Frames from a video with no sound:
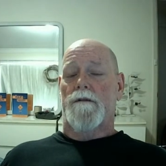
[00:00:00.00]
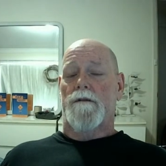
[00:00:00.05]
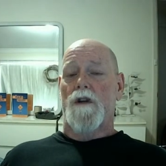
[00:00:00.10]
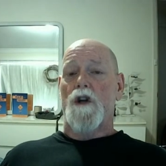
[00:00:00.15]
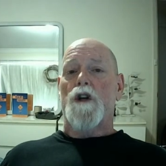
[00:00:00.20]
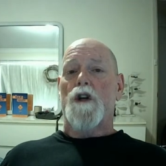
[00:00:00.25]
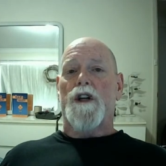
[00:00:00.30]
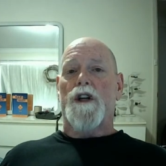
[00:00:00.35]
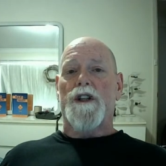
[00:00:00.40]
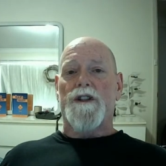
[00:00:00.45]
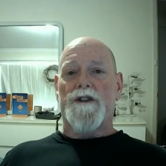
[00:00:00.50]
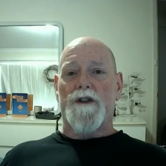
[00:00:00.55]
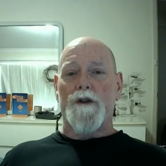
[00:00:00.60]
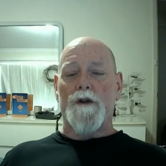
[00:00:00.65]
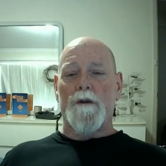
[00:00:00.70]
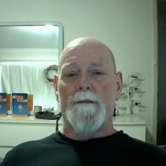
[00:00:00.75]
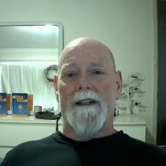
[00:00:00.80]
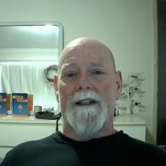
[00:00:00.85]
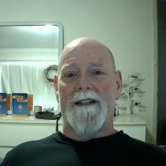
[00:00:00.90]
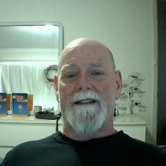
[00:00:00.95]
Gesund
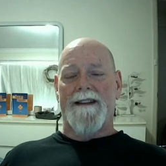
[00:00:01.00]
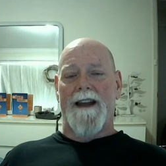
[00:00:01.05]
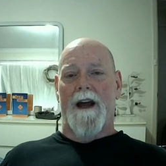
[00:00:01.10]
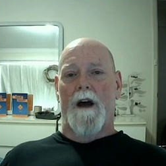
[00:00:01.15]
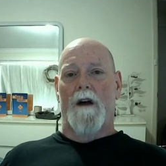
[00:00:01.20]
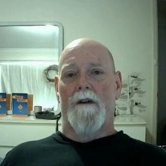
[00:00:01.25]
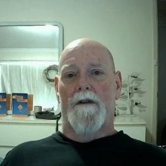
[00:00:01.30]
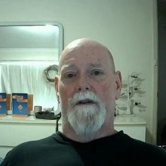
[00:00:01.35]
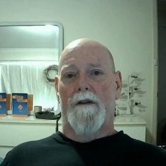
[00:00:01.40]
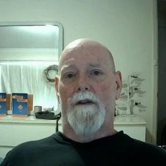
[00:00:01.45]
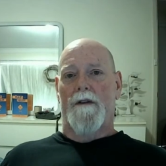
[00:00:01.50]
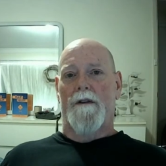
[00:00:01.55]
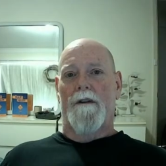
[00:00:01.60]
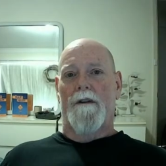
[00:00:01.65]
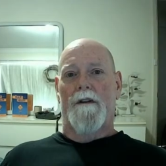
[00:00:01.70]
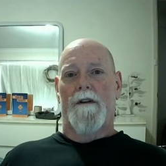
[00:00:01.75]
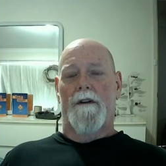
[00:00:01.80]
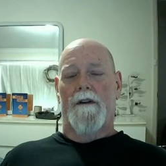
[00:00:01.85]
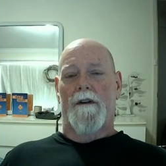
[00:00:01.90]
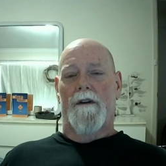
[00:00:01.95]
means health.
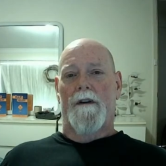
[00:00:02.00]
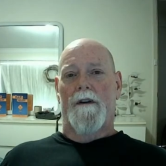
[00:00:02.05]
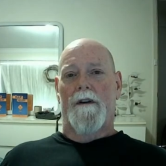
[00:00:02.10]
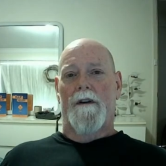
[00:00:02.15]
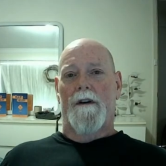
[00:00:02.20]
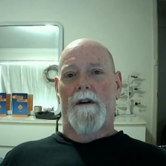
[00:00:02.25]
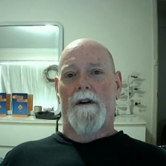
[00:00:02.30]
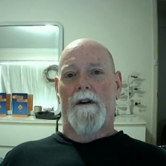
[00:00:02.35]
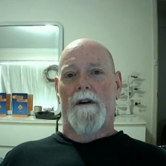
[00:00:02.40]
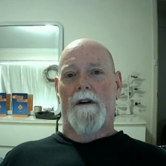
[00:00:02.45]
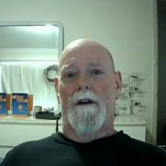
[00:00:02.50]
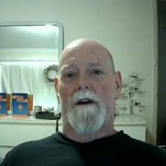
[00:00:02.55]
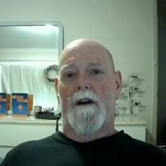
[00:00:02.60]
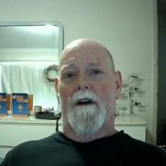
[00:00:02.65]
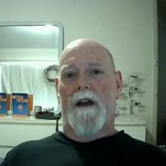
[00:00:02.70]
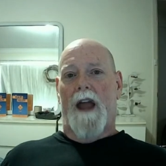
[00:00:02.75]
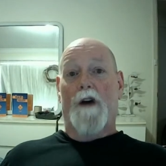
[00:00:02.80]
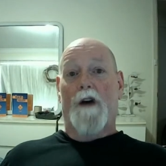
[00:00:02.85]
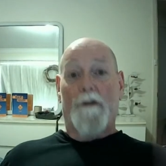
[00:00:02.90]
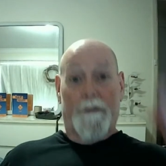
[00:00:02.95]

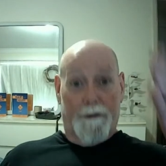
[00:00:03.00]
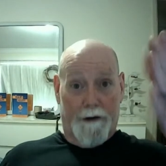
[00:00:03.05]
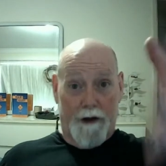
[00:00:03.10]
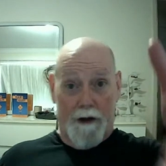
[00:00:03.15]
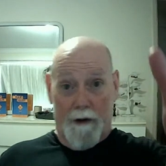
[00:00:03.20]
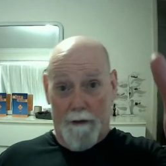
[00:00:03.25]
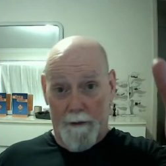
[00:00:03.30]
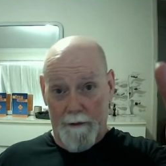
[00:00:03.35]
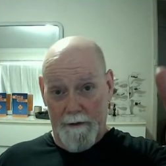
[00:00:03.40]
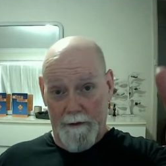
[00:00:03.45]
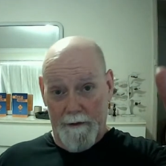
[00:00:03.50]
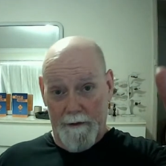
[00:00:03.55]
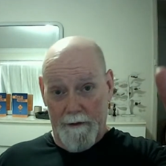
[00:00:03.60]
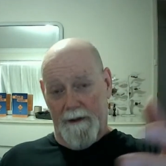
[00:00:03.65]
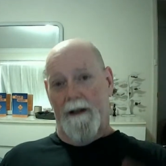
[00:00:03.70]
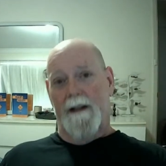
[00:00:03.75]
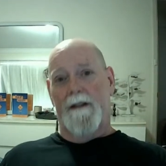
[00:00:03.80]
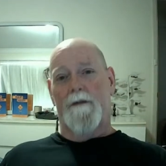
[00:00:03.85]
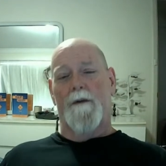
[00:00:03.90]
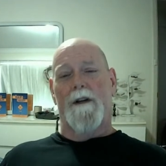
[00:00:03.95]
Health to you
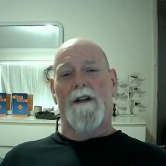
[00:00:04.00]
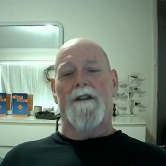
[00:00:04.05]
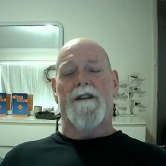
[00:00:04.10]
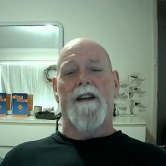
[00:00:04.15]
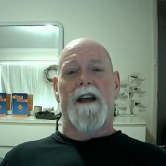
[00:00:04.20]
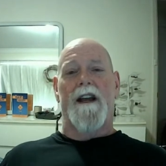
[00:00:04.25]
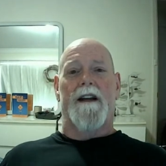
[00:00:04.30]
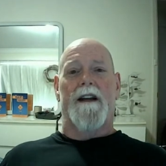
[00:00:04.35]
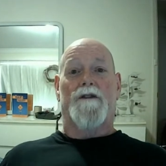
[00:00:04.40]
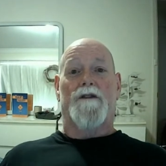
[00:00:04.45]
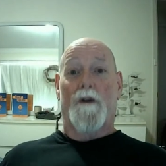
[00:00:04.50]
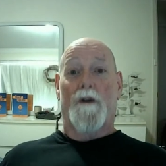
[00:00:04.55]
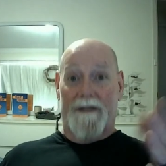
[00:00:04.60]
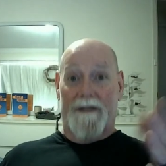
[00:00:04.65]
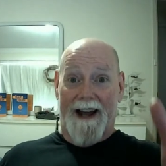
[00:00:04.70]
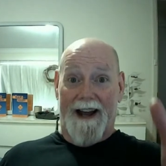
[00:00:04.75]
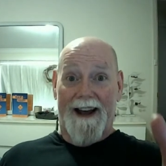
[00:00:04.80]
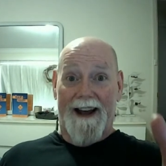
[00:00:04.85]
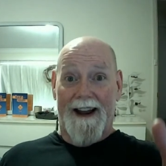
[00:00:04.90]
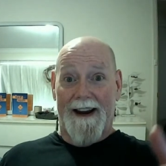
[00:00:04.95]
is what you're saying. Don't
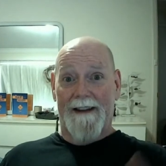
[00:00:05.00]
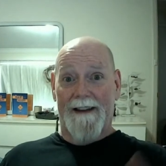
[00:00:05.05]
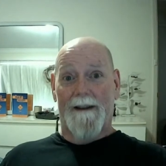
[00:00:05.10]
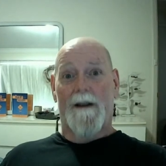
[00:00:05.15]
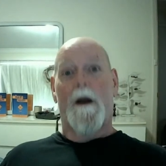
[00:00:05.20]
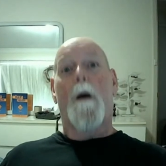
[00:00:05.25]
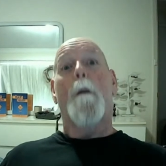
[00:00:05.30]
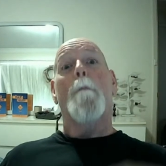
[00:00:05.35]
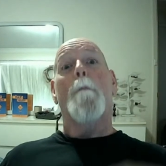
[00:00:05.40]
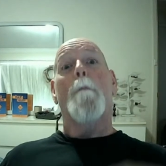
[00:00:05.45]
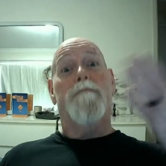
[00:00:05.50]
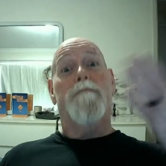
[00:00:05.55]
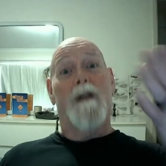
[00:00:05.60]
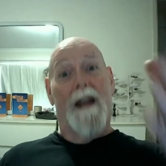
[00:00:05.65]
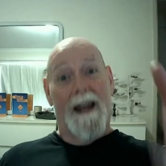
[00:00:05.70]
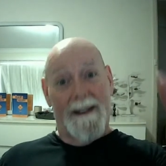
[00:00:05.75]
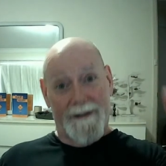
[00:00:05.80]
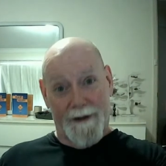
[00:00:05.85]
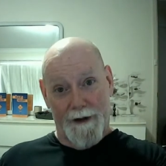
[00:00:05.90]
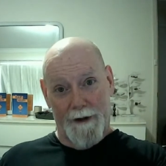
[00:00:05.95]
die.
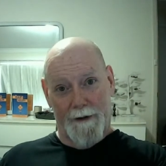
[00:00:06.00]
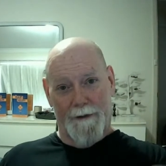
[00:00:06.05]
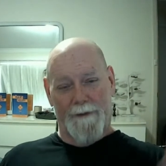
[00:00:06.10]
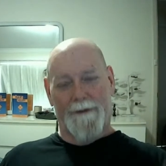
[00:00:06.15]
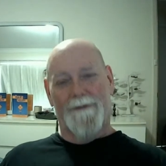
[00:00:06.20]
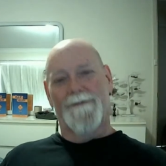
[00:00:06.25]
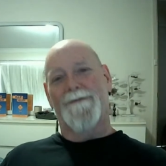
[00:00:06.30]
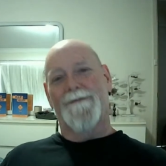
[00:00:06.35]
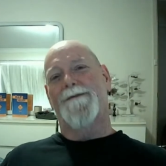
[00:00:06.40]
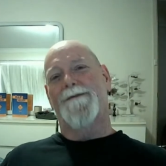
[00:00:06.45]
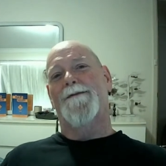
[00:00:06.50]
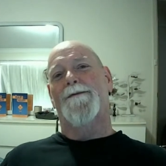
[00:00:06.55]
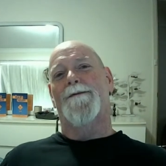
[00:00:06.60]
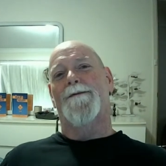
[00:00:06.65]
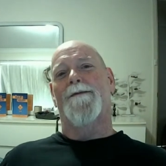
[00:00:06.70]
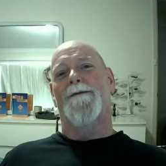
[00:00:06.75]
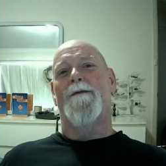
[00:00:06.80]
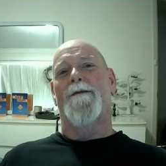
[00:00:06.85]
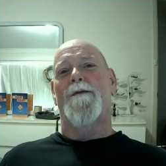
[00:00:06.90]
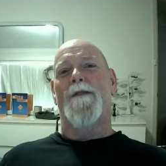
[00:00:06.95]
Bless you.
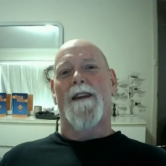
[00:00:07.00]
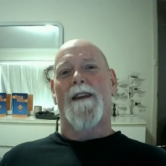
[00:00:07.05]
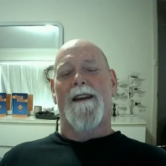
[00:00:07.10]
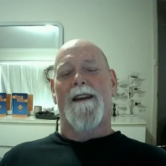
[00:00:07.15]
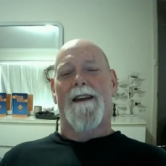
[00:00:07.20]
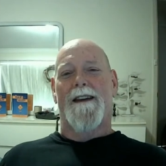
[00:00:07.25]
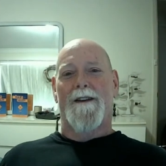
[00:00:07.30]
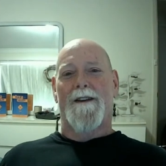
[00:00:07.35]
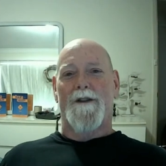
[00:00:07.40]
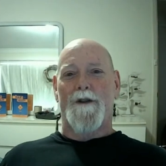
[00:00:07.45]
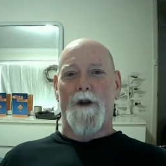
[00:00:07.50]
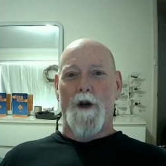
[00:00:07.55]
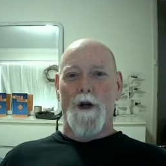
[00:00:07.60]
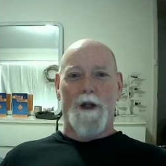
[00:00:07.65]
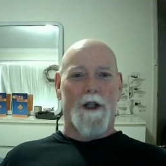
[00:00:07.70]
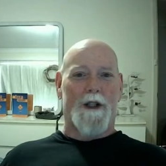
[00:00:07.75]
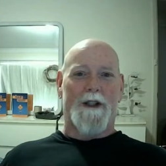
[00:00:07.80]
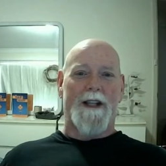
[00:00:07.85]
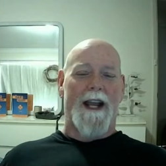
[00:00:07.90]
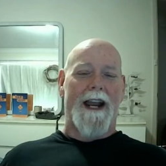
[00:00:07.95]
So you're
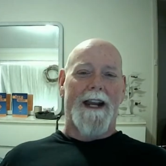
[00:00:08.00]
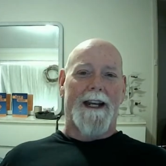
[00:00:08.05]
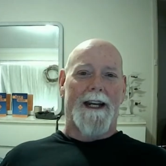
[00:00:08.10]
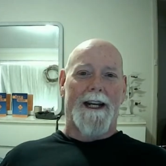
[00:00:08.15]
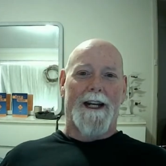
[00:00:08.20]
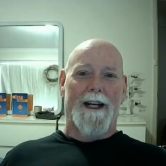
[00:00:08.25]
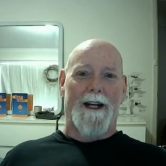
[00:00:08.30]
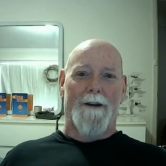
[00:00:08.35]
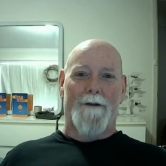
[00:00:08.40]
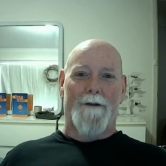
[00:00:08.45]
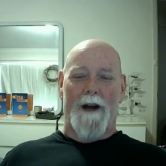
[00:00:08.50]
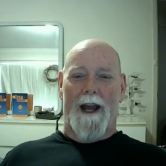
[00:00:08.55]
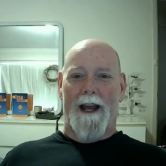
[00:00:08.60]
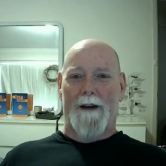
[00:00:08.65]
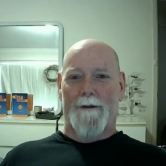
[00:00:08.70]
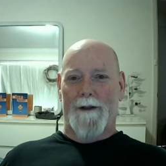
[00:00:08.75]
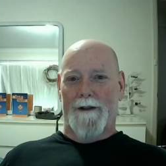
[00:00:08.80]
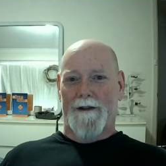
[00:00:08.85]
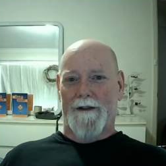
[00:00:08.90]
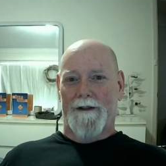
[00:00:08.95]
just saying it in a different
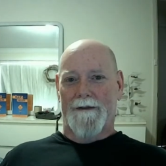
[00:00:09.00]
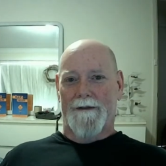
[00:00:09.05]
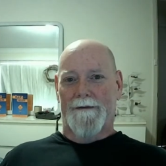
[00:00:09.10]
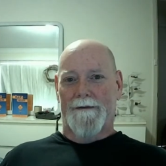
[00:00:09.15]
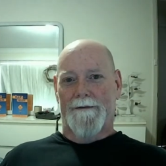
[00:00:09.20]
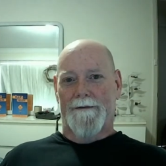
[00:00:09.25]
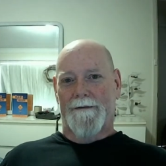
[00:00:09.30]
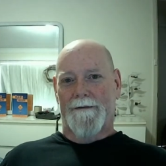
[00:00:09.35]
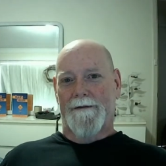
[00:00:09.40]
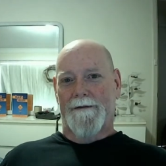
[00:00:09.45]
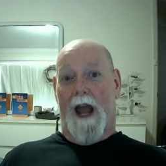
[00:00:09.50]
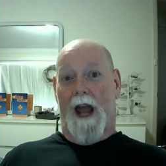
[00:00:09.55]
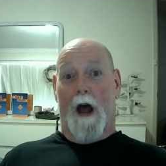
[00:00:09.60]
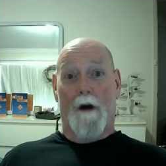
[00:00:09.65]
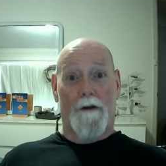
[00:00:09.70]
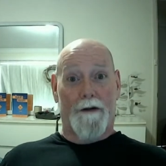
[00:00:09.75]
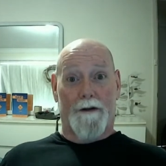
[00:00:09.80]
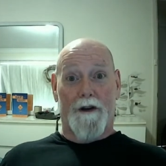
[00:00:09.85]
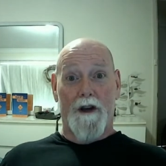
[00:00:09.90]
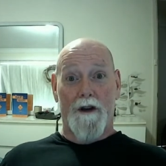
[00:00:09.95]
language.
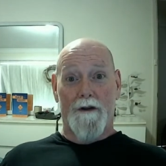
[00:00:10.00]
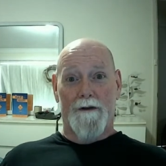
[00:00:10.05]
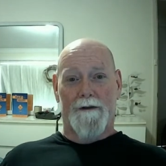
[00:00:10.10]
Health to you.